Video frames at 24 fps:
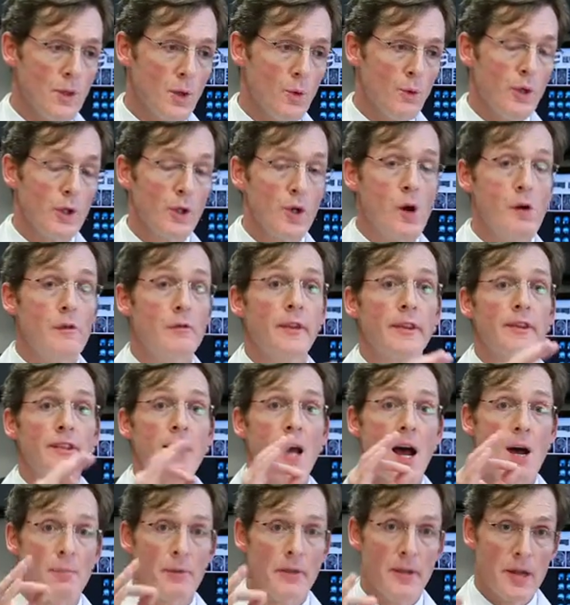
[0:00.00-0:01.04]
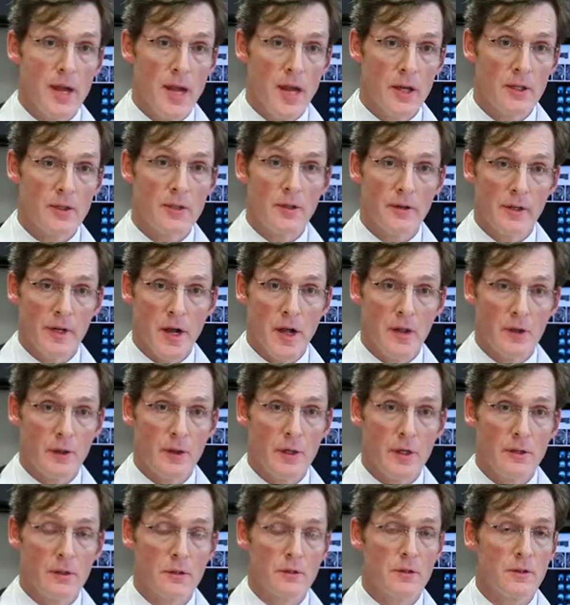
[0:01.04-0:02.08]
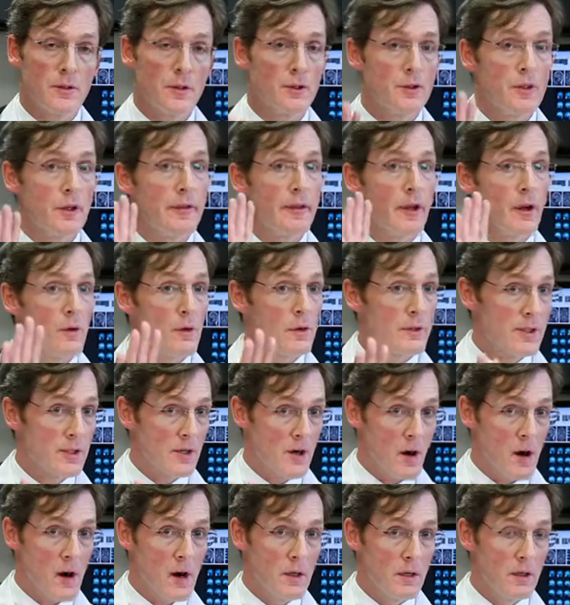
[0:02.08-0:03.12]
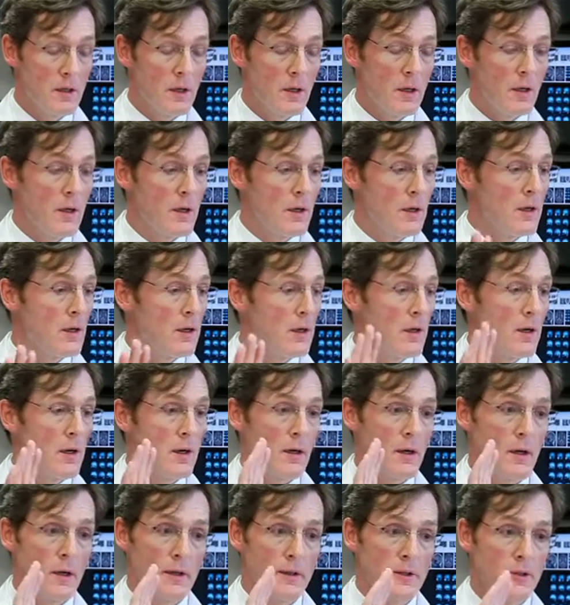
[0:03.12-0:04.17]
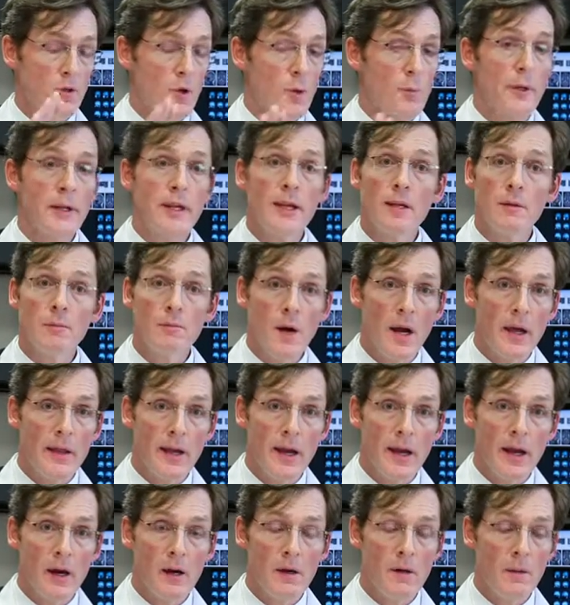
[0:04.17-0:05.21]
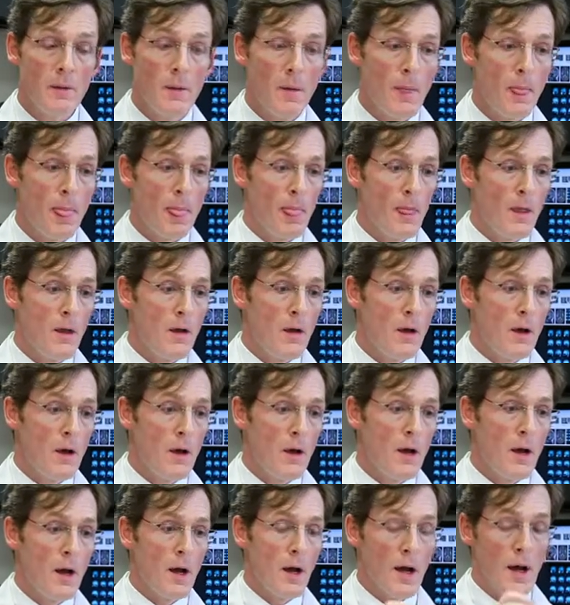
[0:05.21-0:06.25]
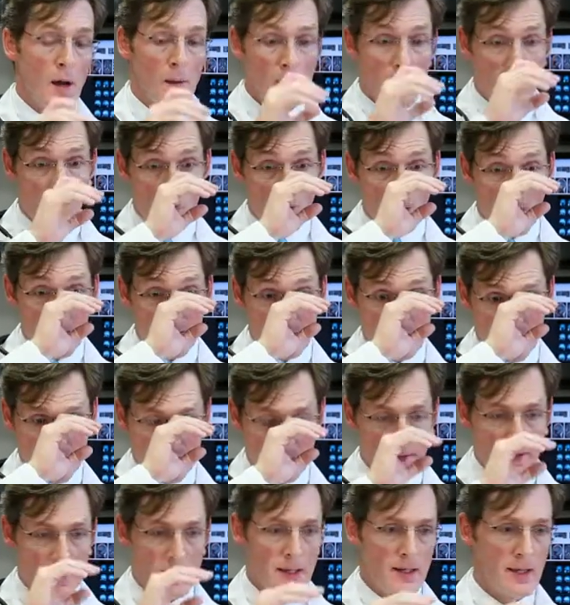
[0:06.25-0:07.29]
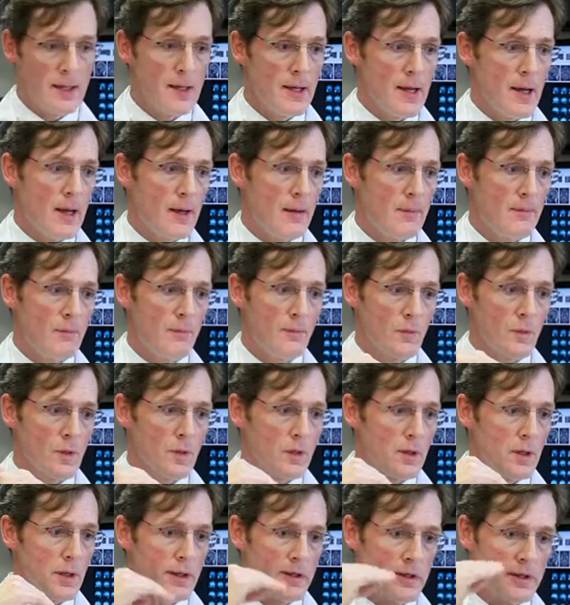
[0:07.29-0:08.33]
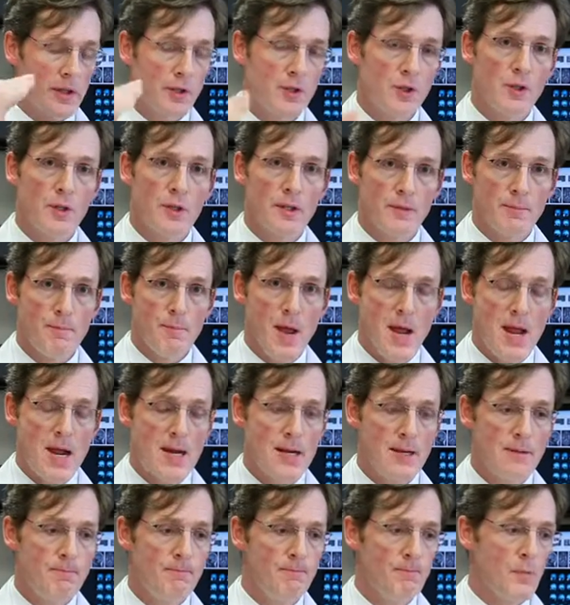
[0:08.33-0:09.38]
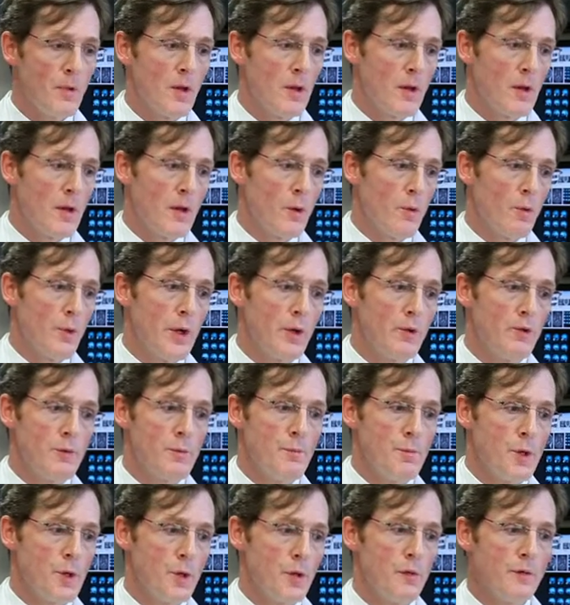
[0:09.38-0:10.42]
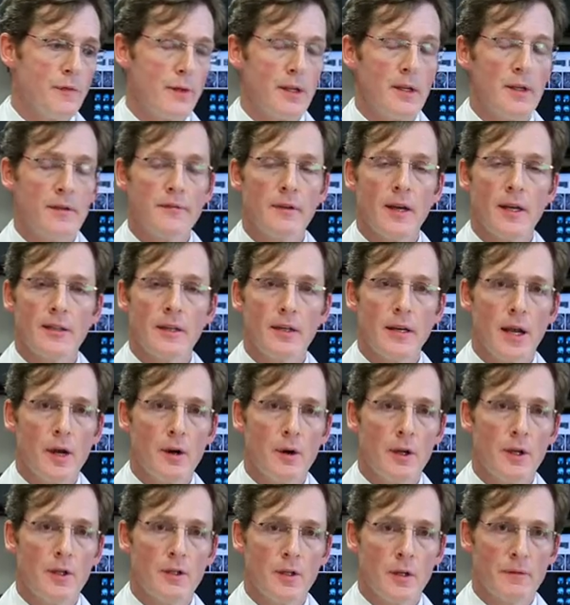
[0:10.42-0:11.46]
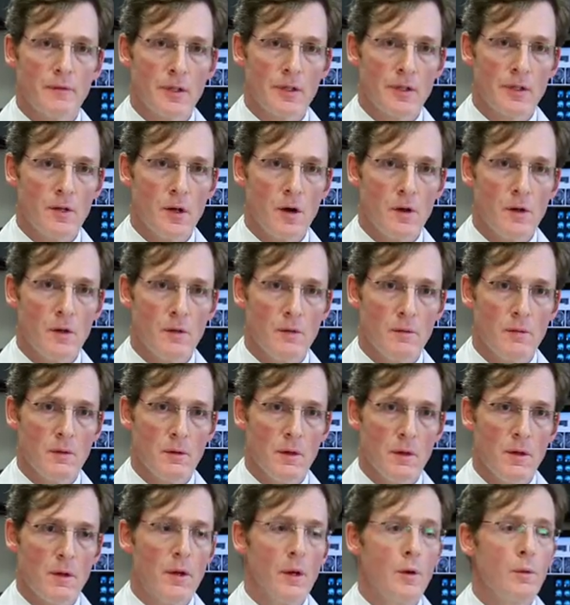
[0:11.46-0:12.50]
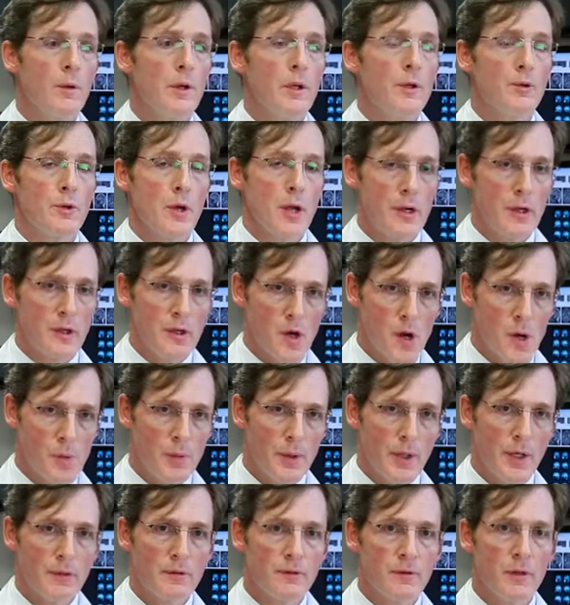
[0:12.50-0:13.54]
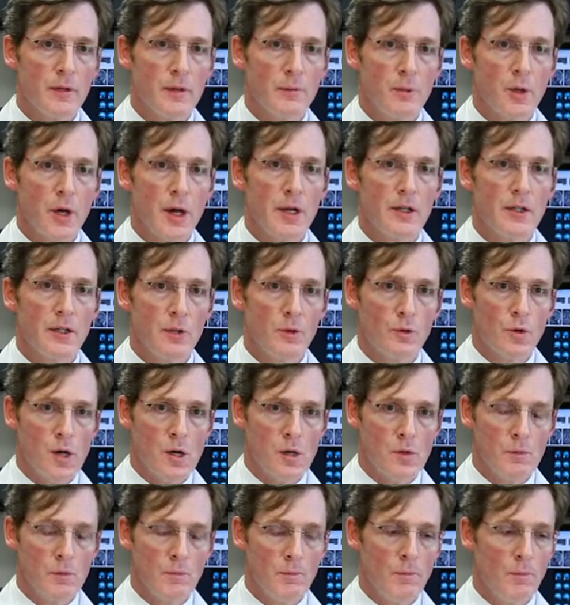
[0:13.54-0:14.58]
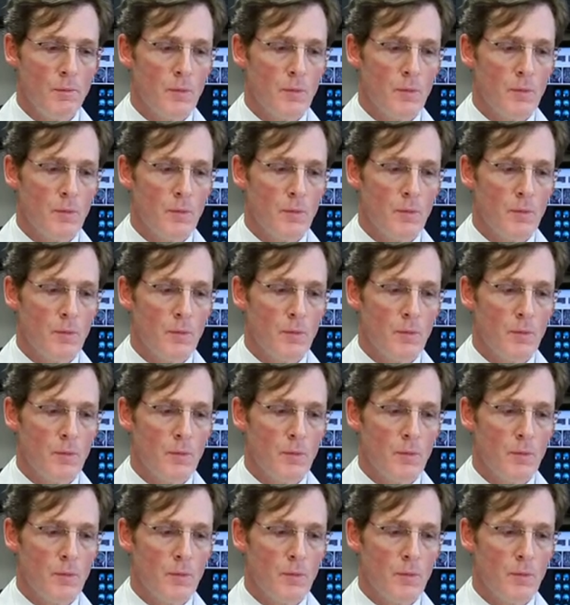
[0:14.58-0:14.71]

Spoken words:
We go over the top of the head to the other ear. It's usually the only scar. It's normally hidden by the hair. Once the incision is made, we remove the affected areas of the skull, create an opening for the brain to grow.